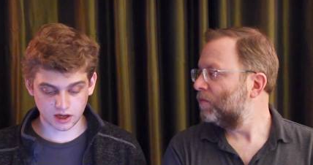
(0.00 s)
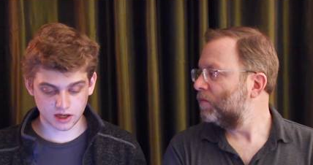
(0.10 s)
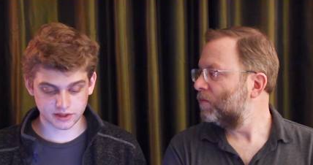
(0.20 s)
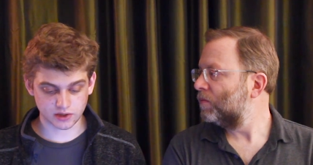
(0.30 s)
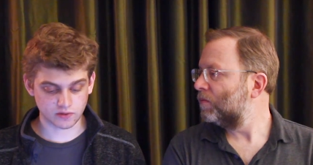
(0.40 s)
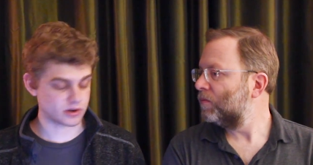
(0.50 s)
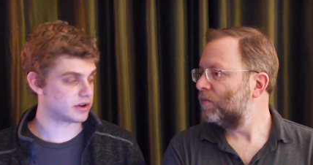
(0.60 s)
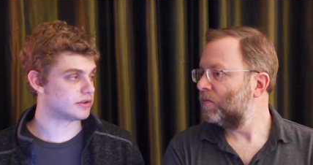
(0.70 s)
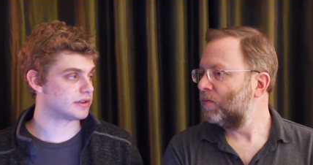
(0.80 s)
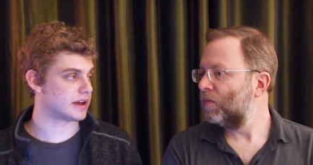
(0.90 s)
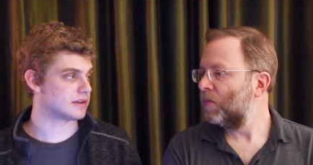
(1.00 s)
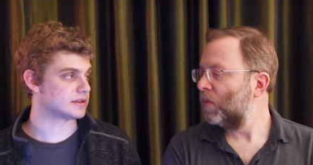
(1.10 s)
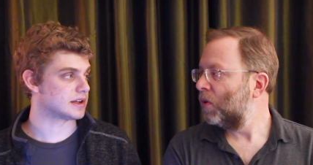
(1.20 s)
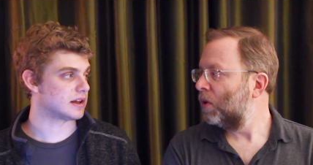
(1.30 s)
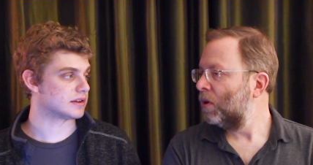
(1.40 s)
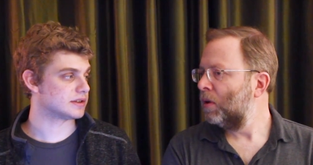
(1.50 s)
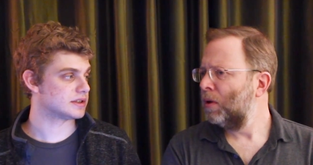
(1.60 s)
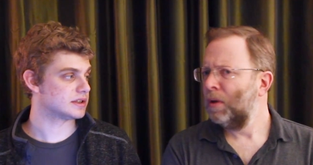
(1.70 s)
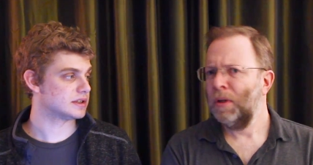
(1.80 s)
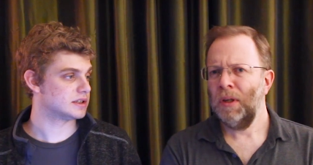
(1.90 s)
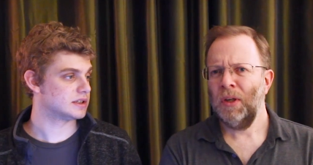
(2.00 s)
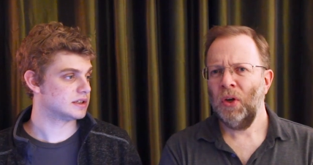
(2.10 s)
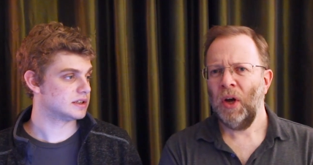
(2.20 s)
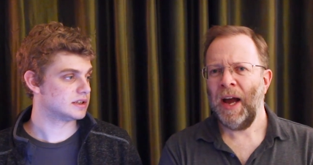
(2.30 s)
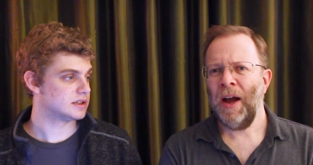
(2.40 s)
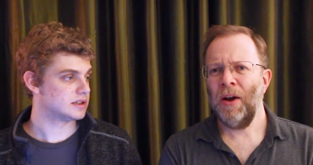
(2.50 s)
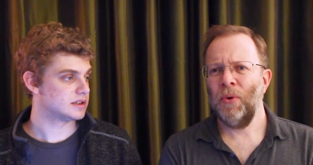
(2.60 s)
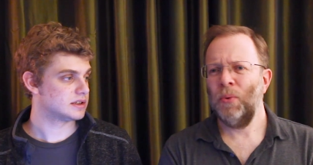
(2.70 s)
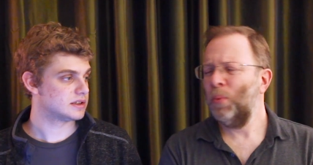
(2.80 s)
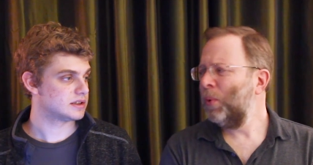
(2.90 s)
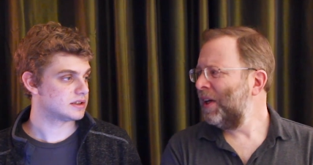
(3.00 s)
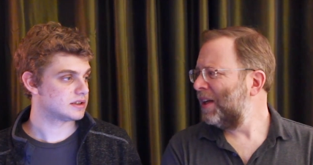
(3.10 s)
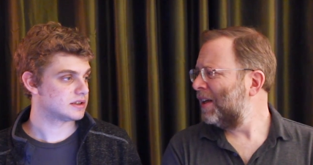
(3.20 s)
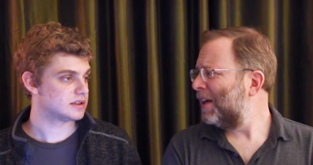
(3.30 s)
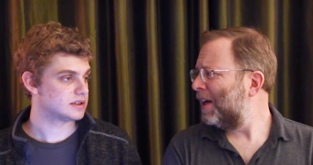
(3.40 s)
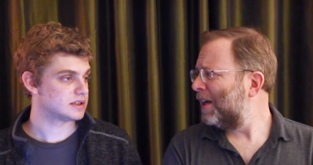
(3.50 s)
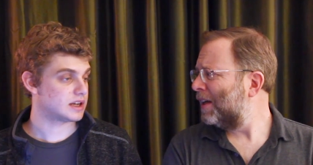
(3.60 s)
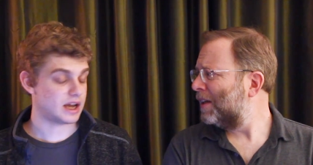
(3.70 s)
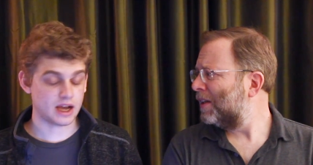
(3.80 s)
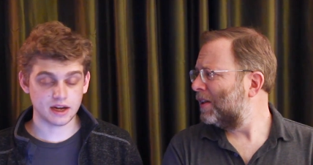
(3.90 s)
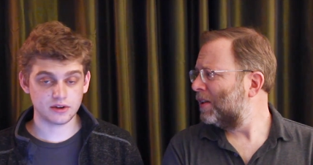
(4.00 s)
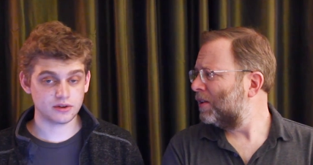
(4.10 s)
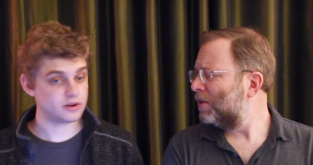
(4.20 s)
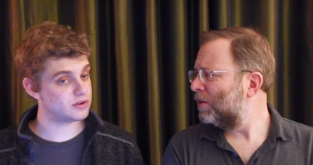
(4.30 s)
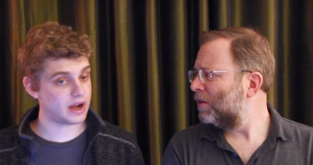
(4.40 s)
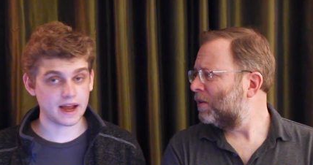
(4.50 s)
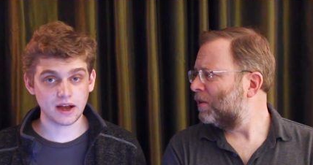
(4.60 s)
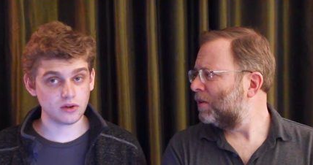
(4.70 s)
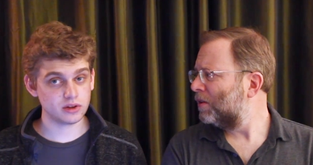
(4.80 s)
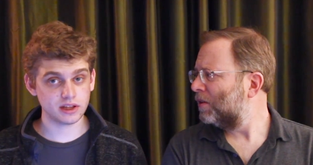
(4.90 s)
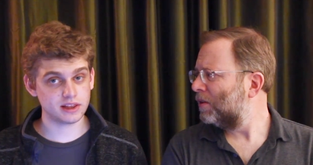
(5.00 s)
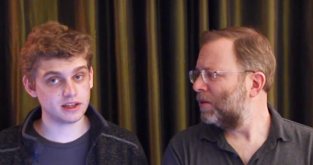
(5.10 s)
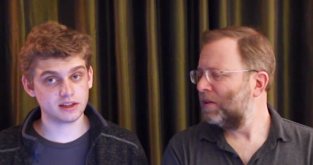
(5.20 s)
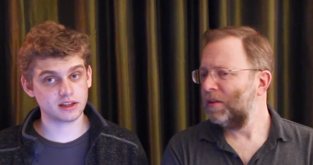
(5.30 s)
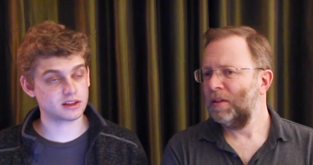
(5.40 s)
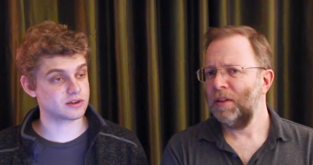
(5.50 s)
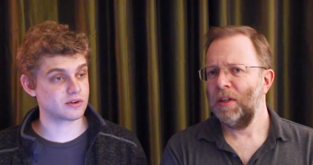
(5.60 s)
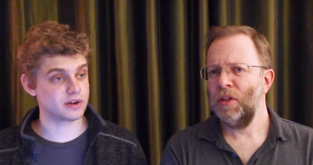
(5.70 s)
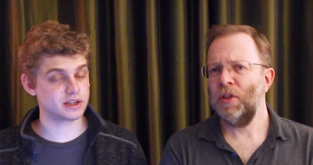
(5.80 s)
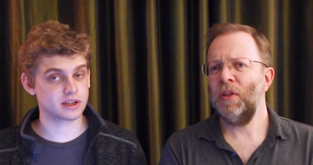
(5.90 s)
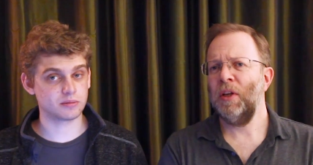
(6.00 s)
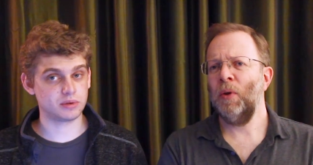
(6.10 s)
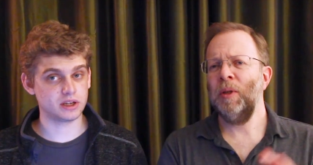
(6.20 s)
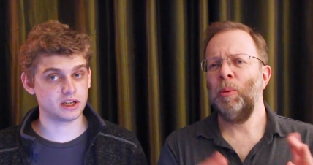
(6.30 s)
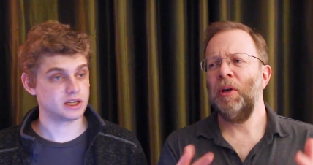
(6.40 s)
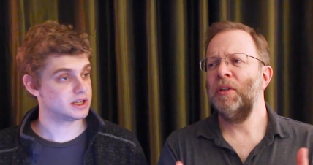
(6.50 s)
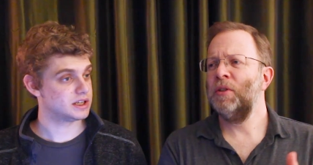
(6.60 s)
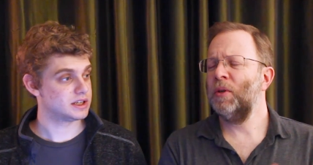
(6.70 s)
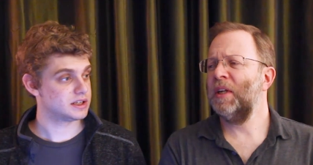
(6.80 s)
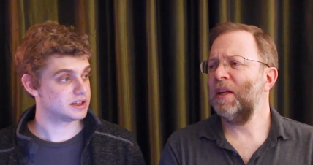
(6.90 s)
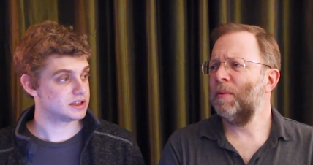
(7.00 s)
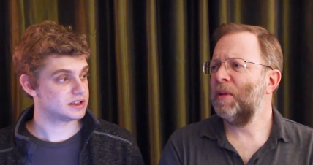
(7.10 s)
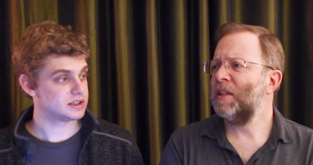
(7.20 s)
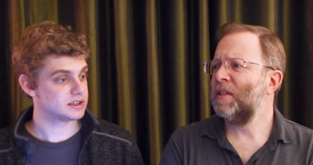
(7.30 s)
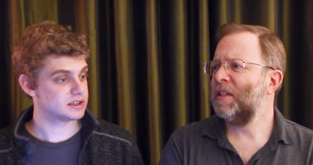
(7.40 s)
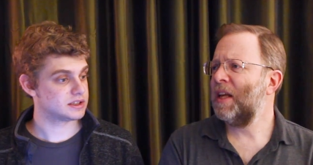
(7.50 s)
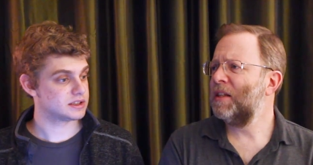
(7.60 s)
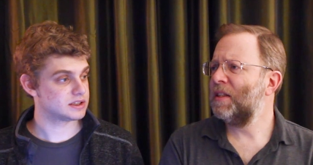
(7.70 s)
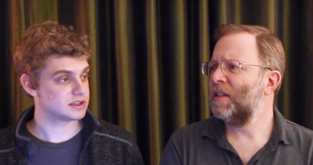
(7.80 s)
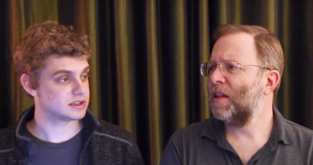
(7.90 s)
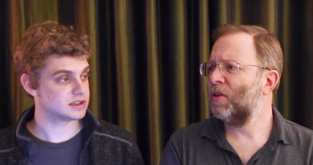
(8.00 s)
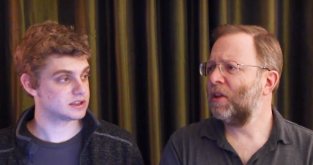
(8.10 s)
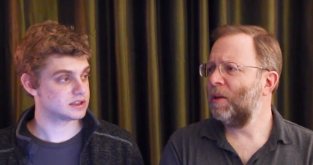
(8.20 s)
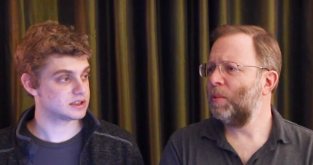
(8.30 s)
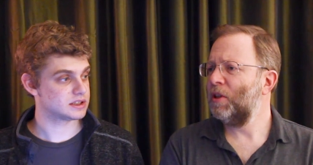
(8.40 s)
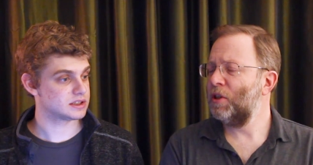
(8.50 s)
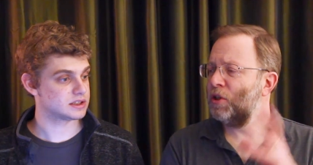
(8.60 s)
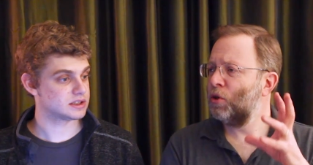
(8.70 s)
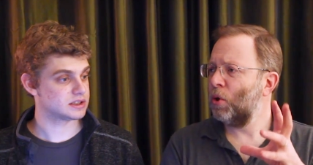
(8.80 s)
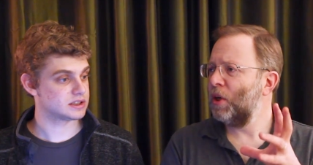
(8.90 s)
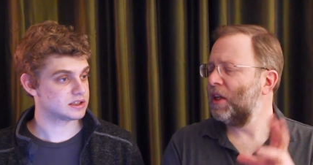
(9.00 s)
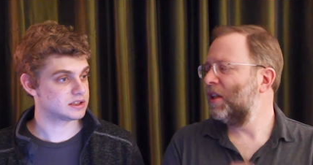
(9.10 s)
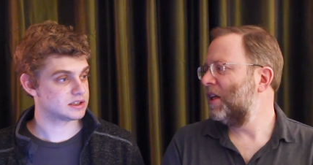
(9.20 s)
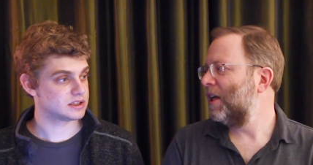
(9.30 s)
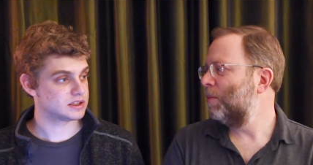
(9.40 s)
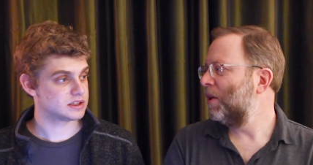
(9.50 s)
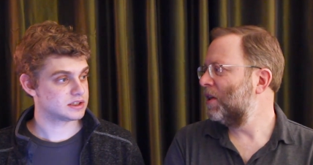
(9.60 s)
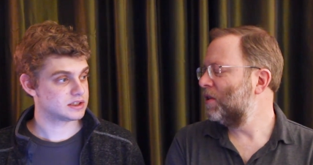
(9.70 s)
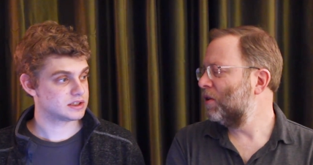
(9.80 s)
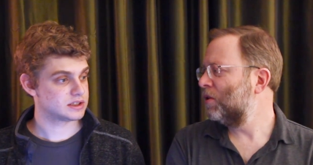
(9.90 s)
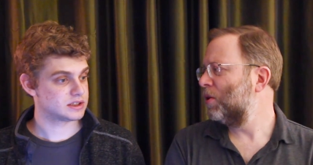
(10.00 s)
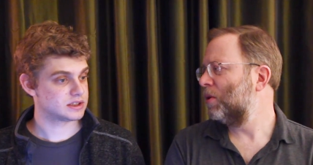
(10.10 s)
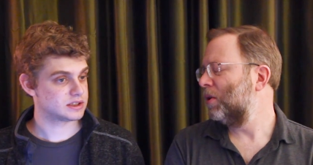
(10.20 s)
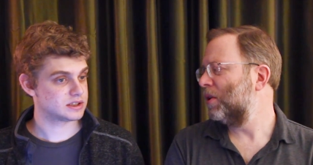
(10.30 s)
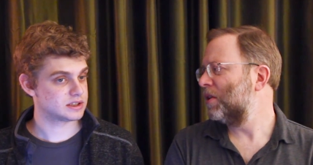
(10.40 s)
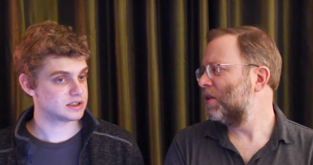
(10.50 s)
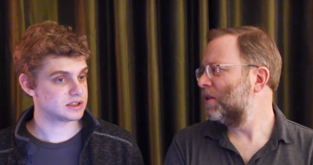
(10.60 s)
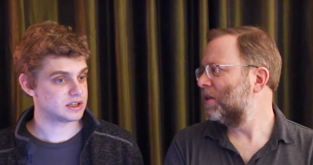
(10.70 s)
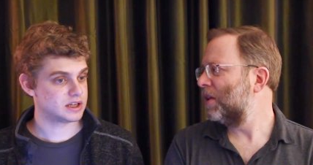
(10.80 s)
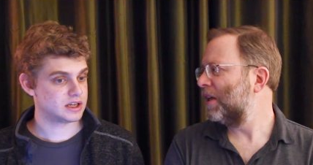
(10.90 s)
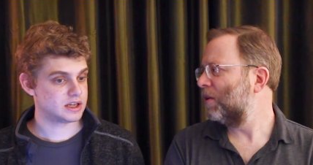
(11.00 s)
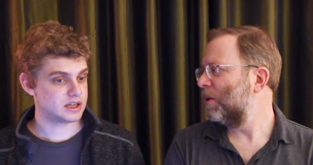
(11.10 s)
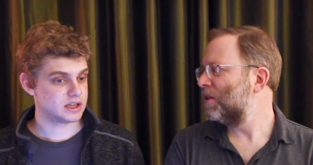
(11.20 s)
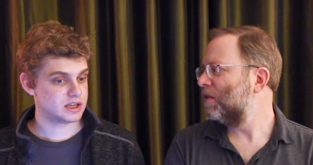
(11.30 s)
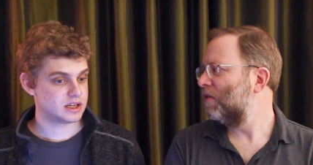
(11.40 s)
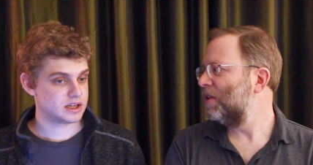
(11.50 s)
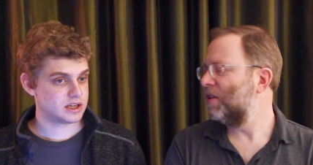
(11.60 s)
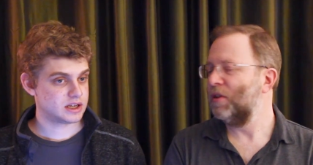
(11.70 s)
Speaker 1: to cost over $100,000. How? What? I don't know how they think that they're going
Speaker 2: to... So the only part of the story now that makes sense is that they're keeping Detroit in the name because they're so clueless, like the rest of these